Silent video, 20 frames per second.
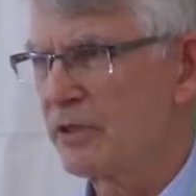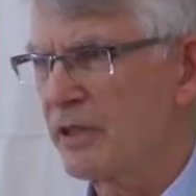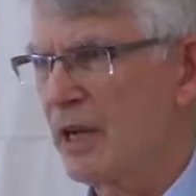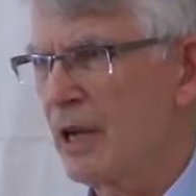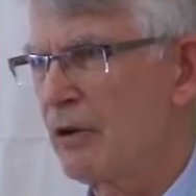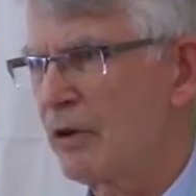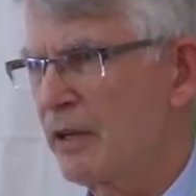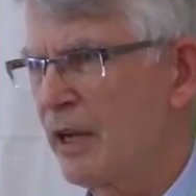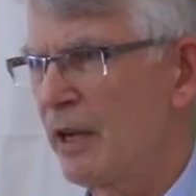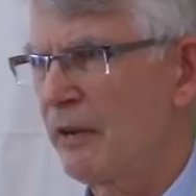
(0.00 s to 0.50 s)

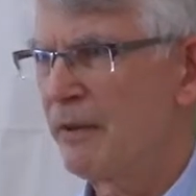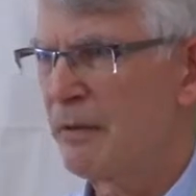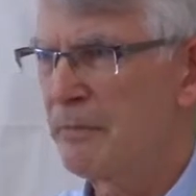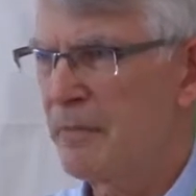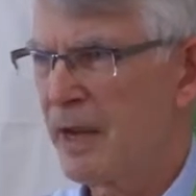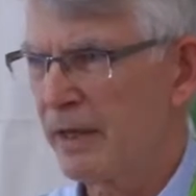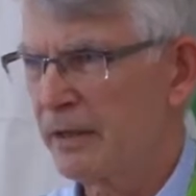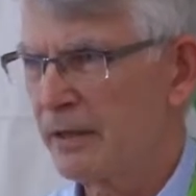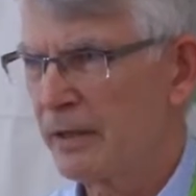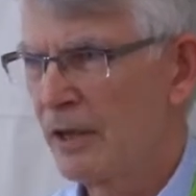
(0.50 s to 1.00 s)
say, okay, we
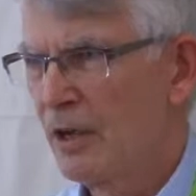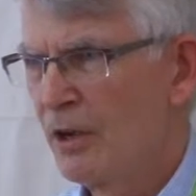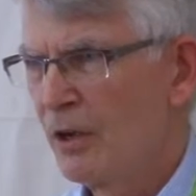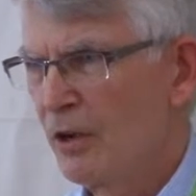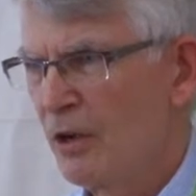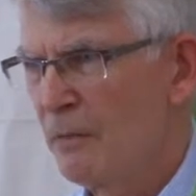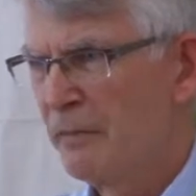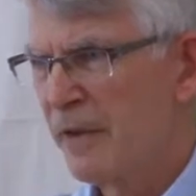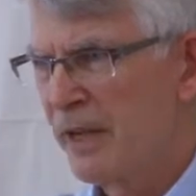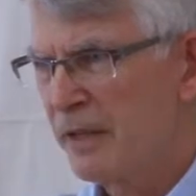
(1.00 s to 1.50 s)
make
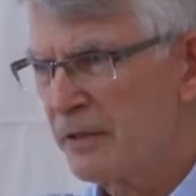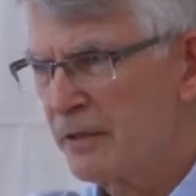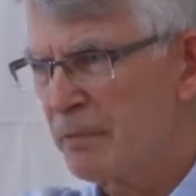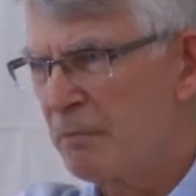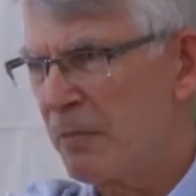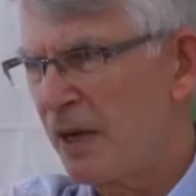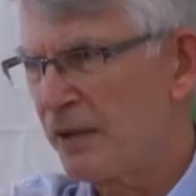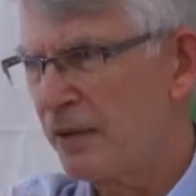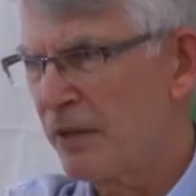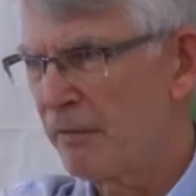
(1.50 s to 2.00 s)
a mix
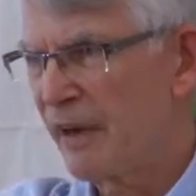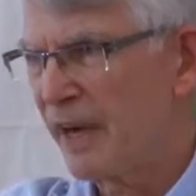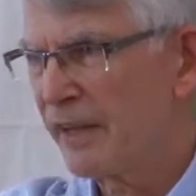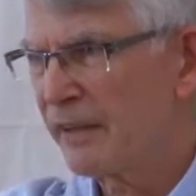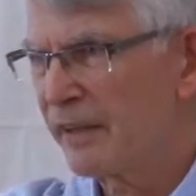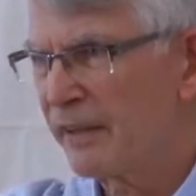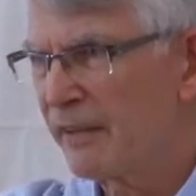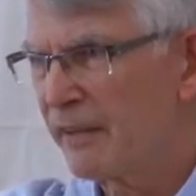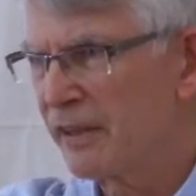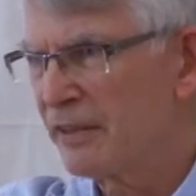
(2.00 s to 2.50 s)
by
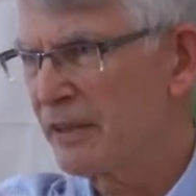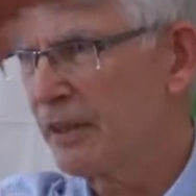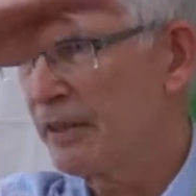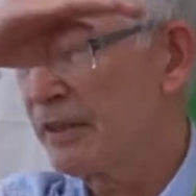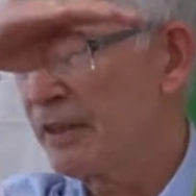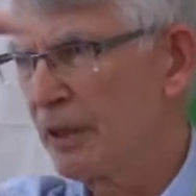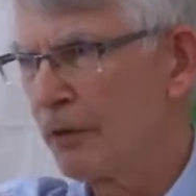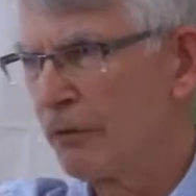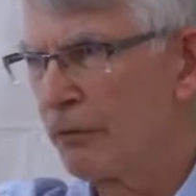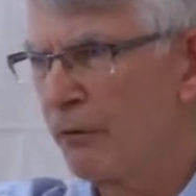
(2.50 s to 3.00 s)
dividing the
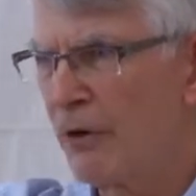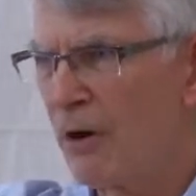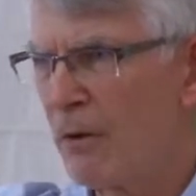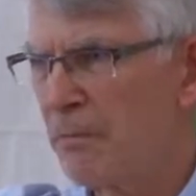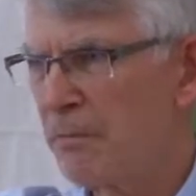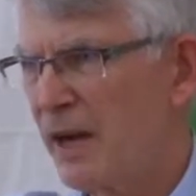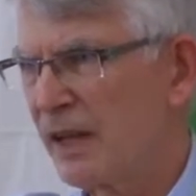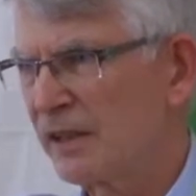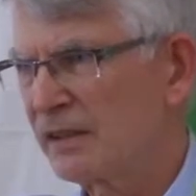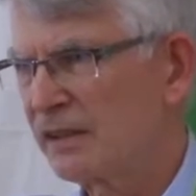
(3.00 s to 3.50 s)
city in 4
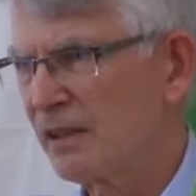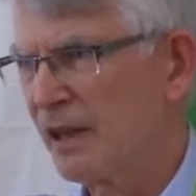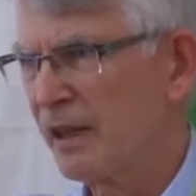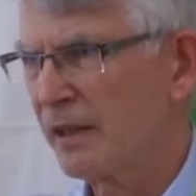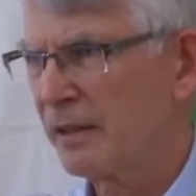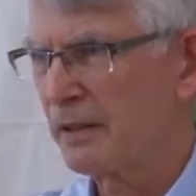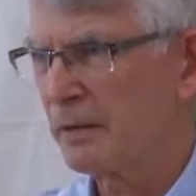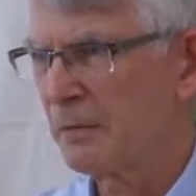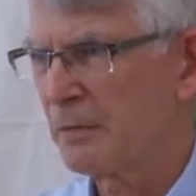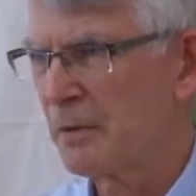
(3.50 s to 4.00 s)
parts,
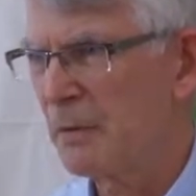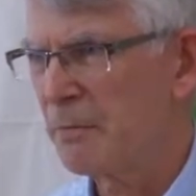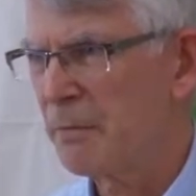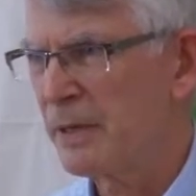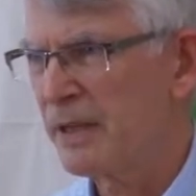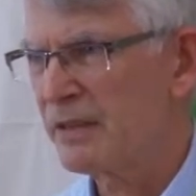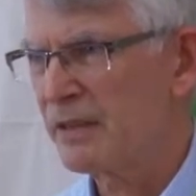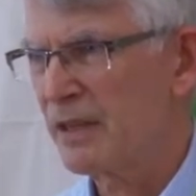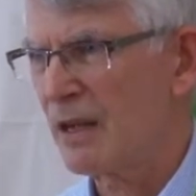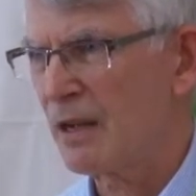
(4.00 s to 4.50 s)
like a
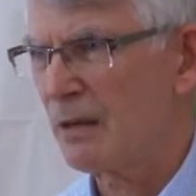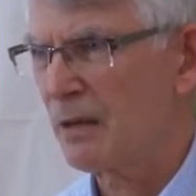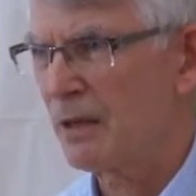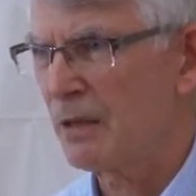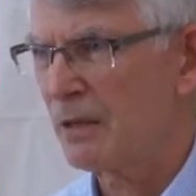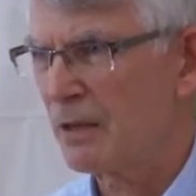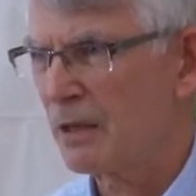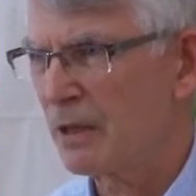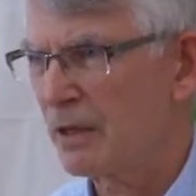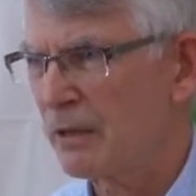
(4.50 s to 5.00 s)

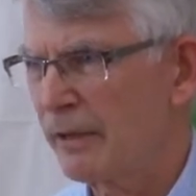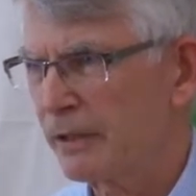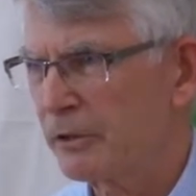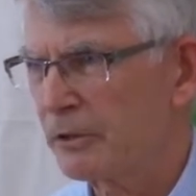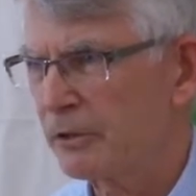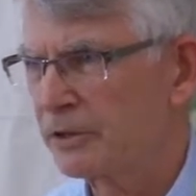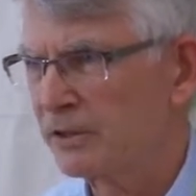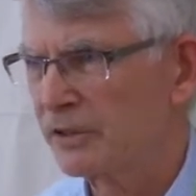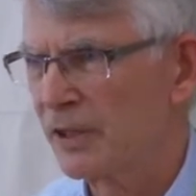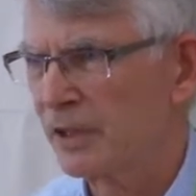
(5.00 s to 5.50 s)
pizza,
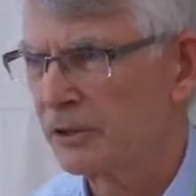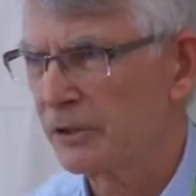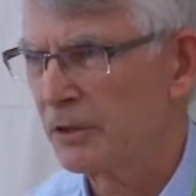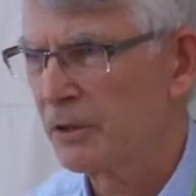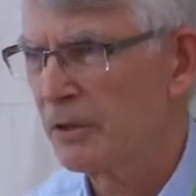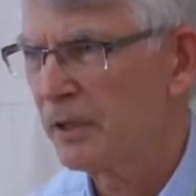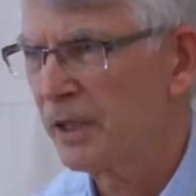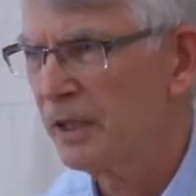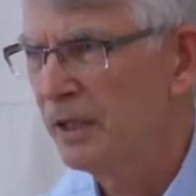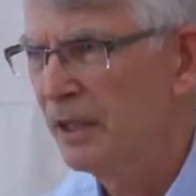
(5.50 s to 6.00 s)
quattro
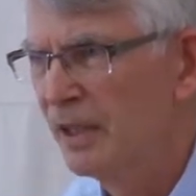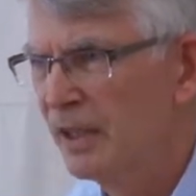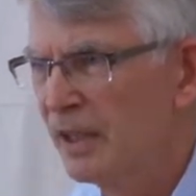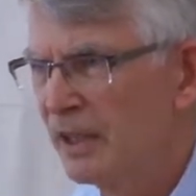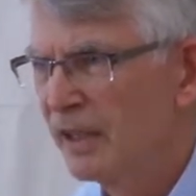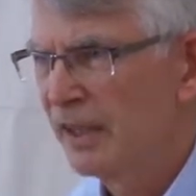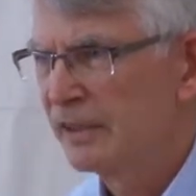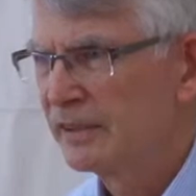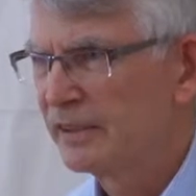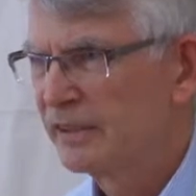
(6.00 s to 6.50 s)
stagione,
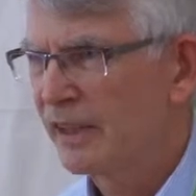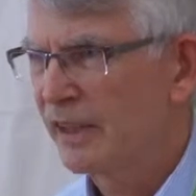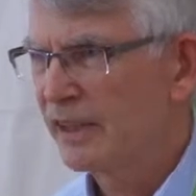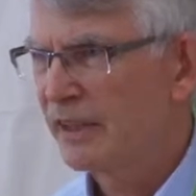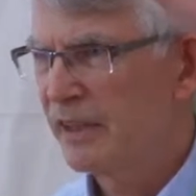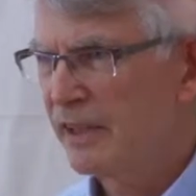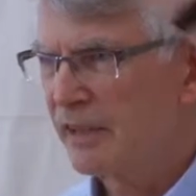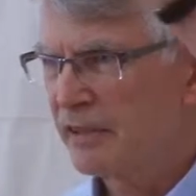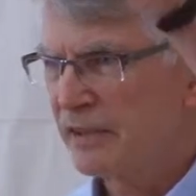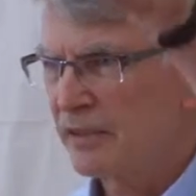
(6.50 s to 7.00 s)
and say
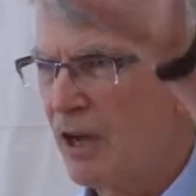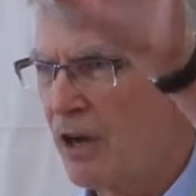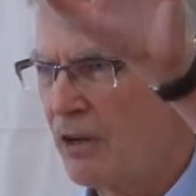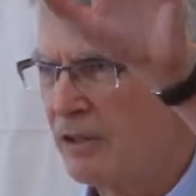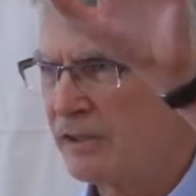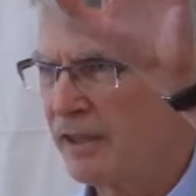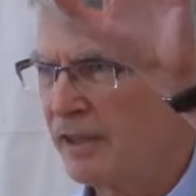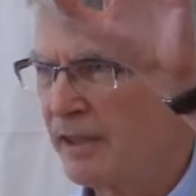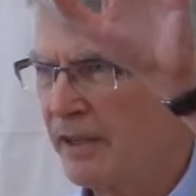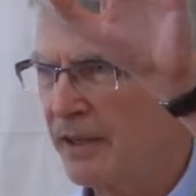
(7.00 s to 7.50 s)
here is
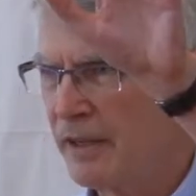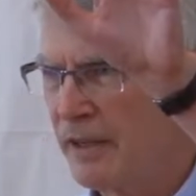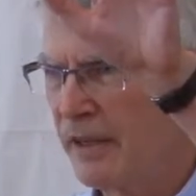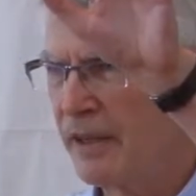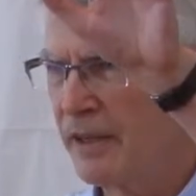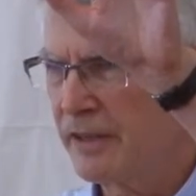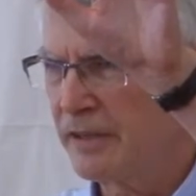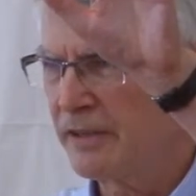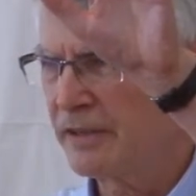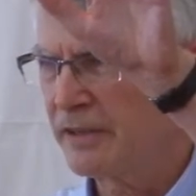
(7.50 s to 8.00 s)
housing and
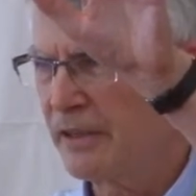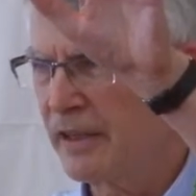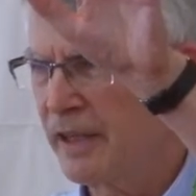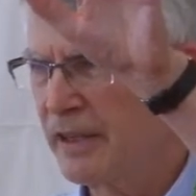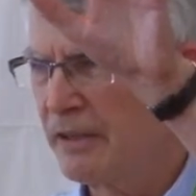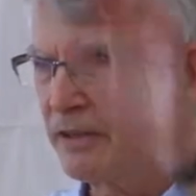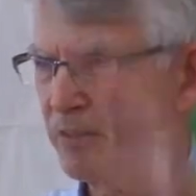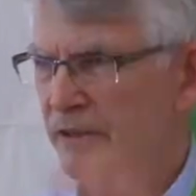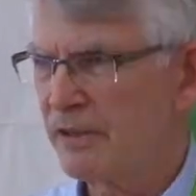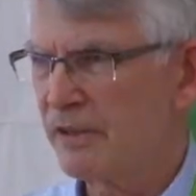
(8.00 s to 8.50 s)
here is
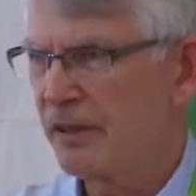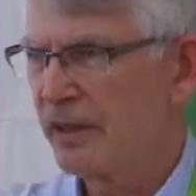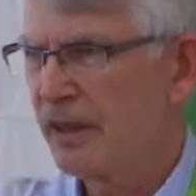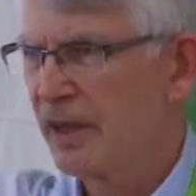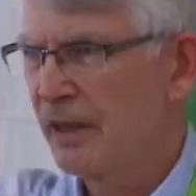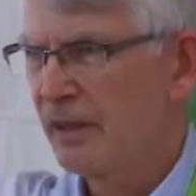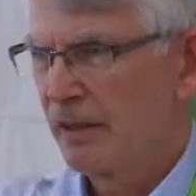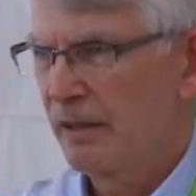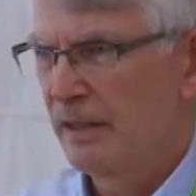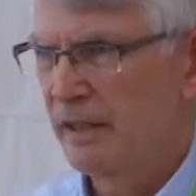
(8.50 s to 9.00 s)
industry,
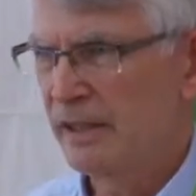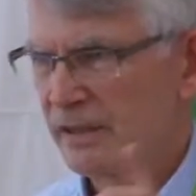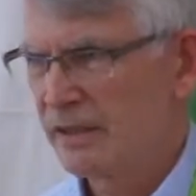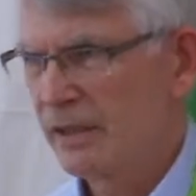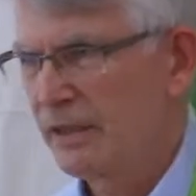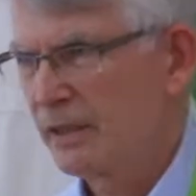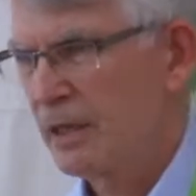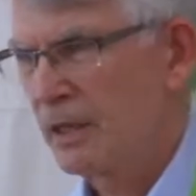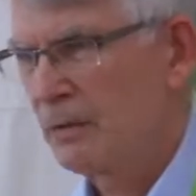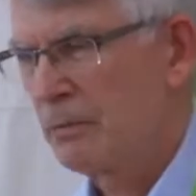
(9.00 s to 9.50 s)

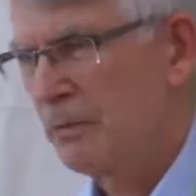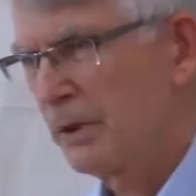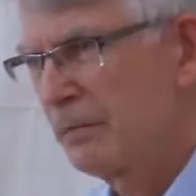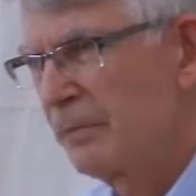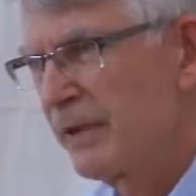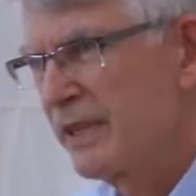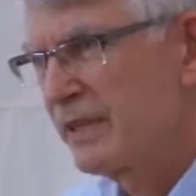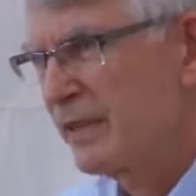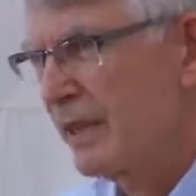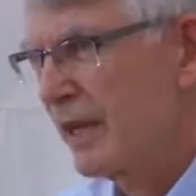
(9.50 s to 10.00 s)
etc. What
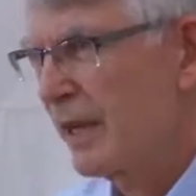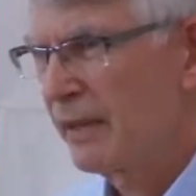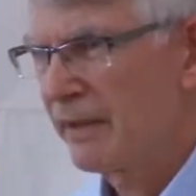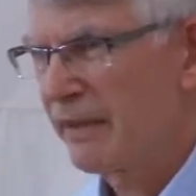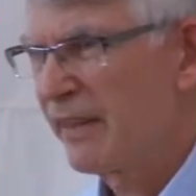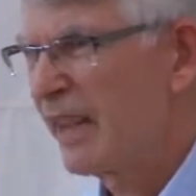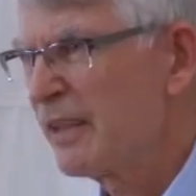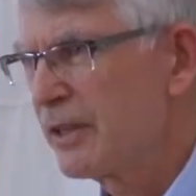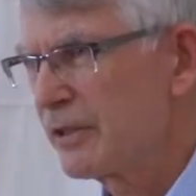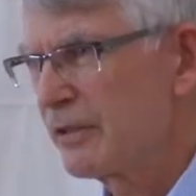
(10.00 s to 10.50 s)
we say,
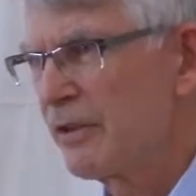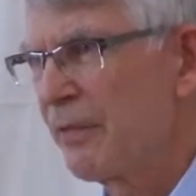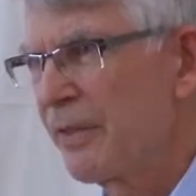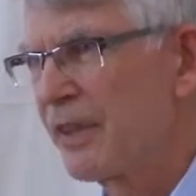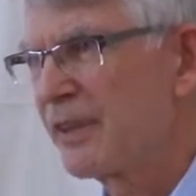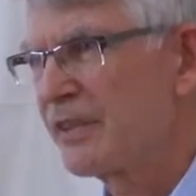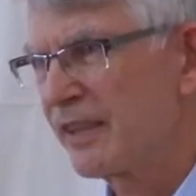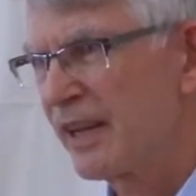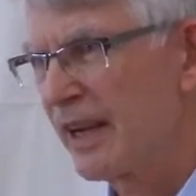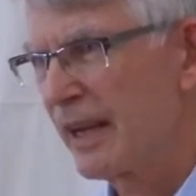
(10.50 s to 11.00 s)
that is not
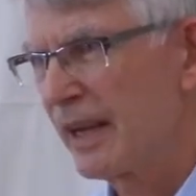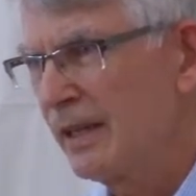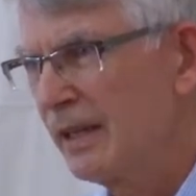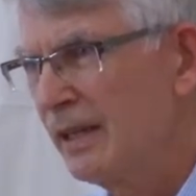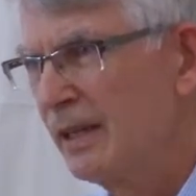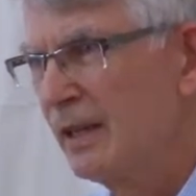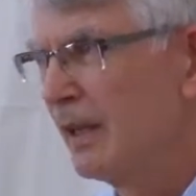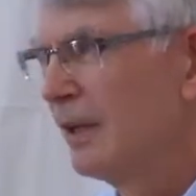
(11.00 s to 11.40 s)
the scale